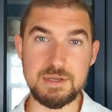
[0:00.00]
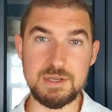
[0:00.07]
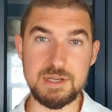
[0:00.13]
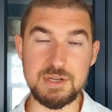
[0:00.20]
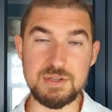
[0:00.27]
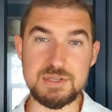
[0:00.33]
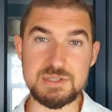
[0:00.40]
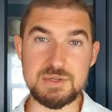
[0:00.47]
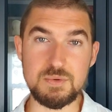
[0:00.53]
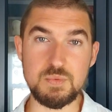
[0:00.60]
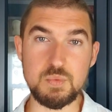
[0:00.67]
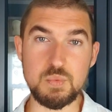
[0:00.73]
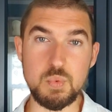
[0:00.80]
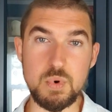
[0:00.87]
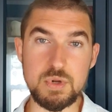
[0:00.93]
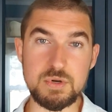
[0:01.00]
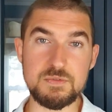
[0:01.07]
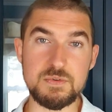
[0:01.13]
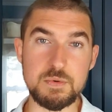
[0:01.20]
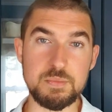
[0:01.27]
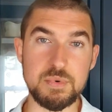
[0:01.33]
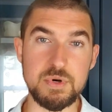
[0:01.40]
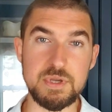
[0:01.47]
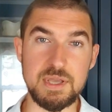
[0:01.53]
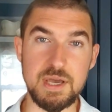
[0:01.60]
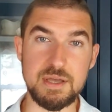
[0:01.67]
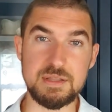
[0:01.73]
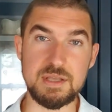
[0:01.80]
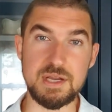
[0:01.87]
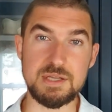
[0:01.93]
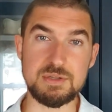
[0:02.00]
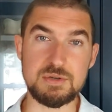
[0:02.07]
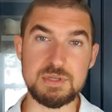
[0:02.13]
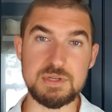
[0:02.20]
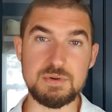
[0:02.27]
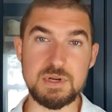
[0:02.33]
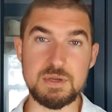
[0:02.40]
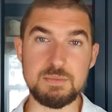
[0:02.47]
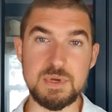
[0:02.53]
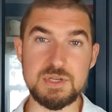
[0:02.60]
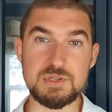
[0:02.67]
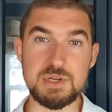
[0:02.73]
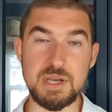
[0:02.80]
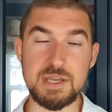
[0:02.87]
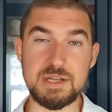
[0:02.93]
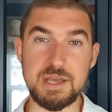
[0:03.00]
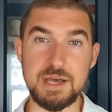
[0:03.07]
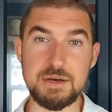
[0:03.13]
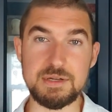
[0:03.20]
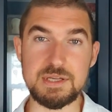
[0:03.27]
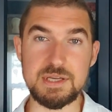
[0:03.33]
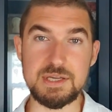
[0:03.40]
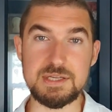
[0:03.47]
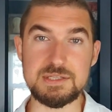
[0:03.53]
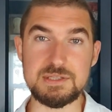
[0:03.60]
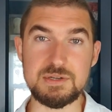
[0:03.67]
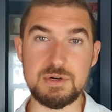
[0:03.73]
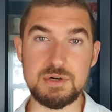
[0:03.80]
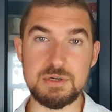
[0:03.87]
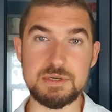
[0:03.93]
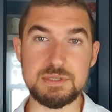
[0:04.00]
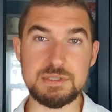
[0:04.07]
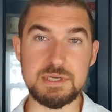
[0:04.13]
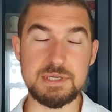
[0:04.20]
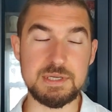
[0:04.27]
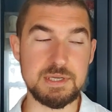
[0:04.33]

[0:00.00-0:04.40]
You know, there's a wonderful book out that I totally recommend checking out. It's called